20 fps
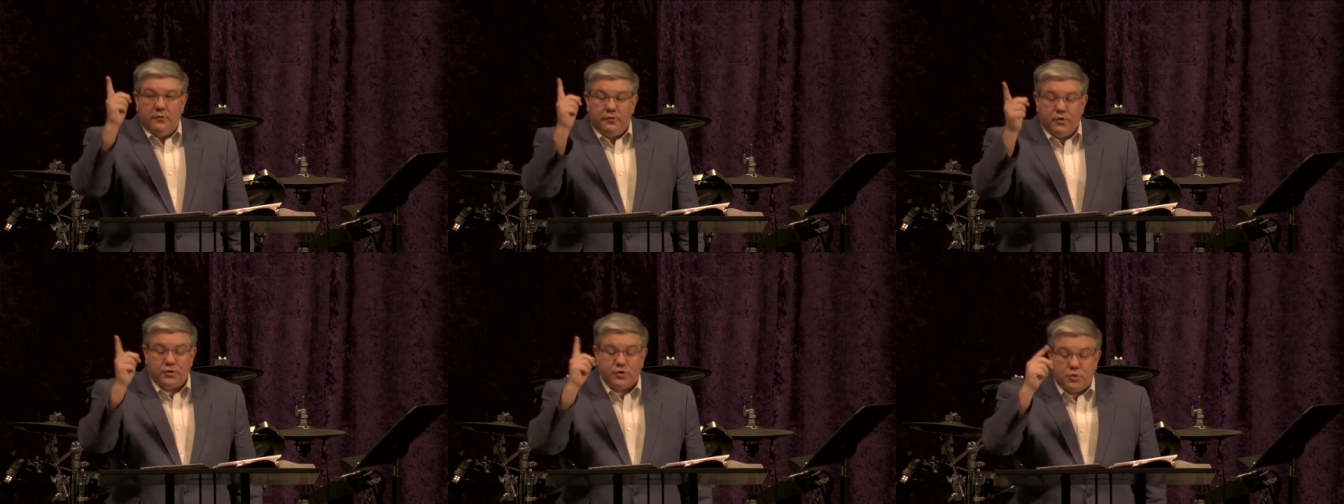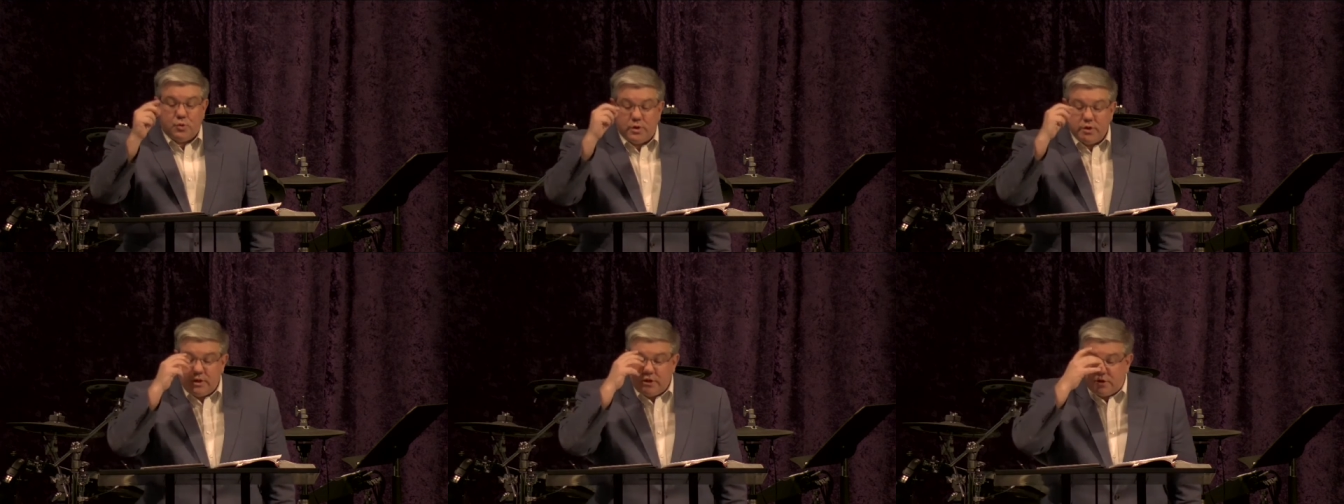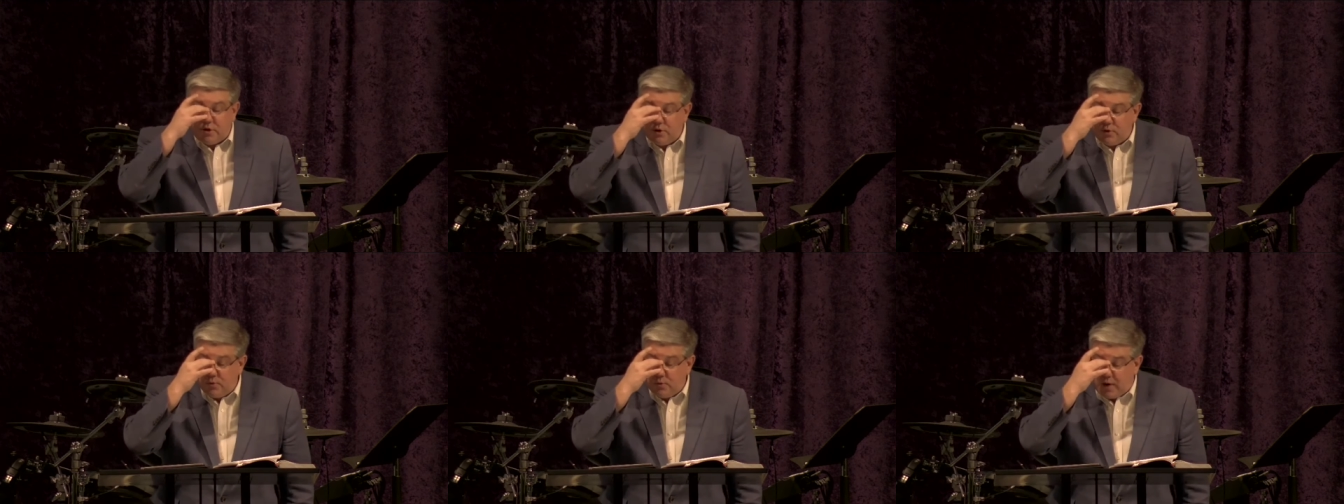Verse
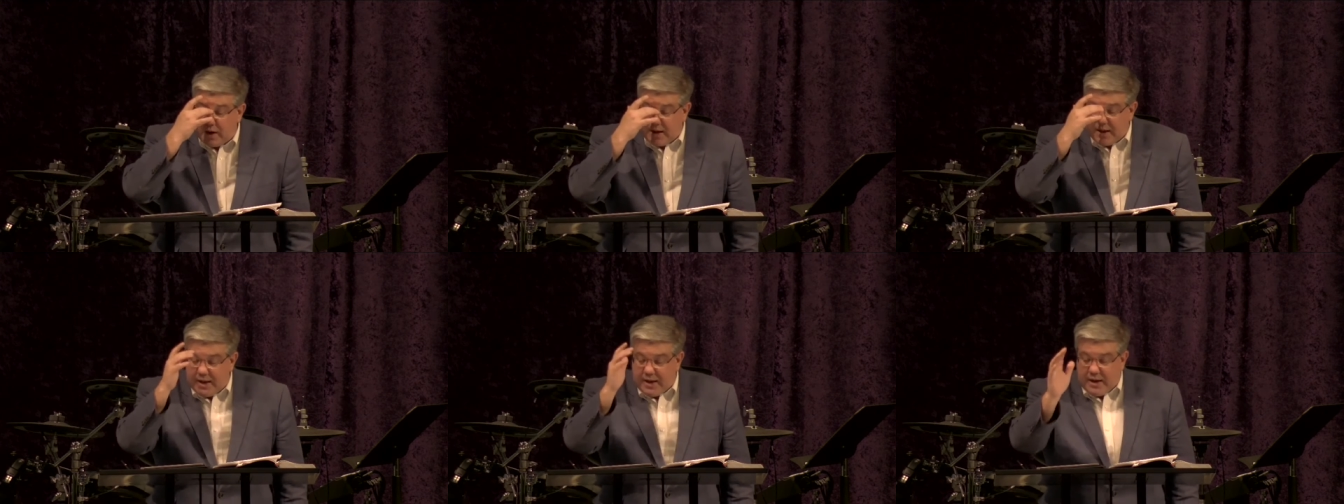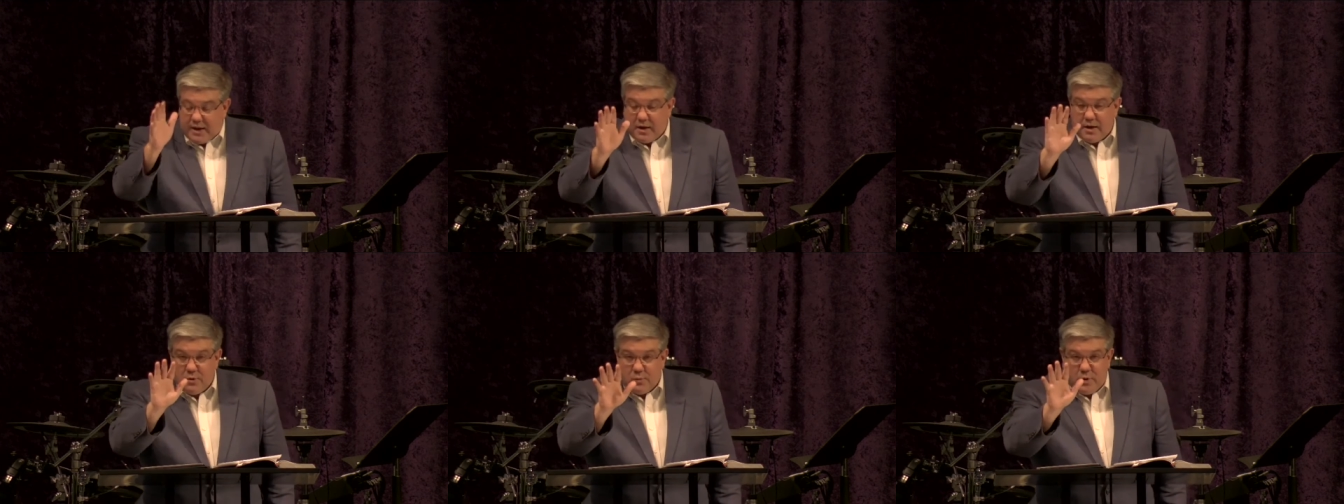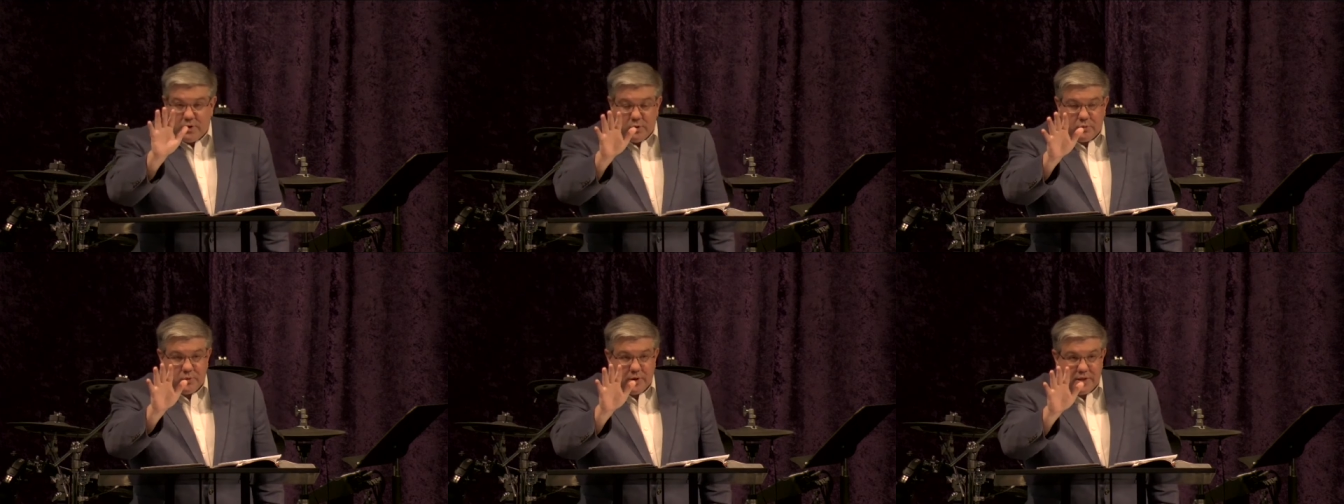22, I
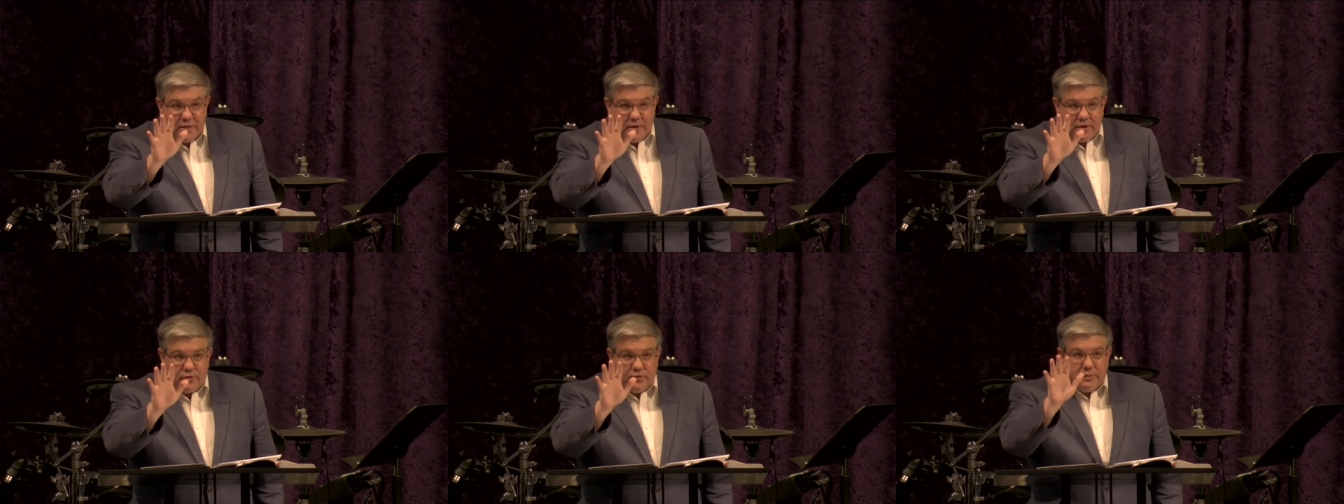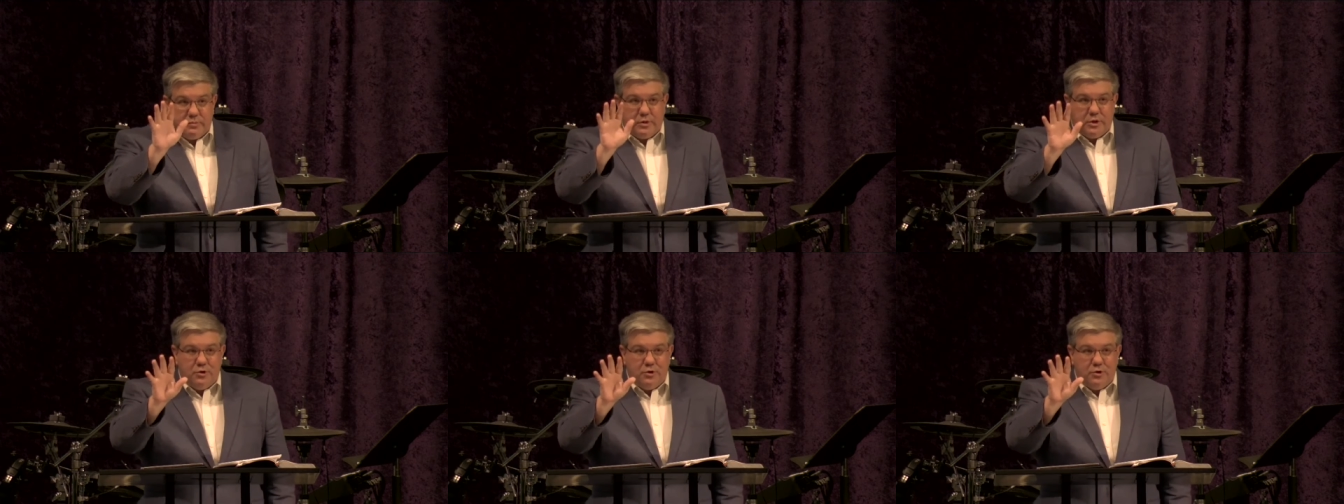want to read this from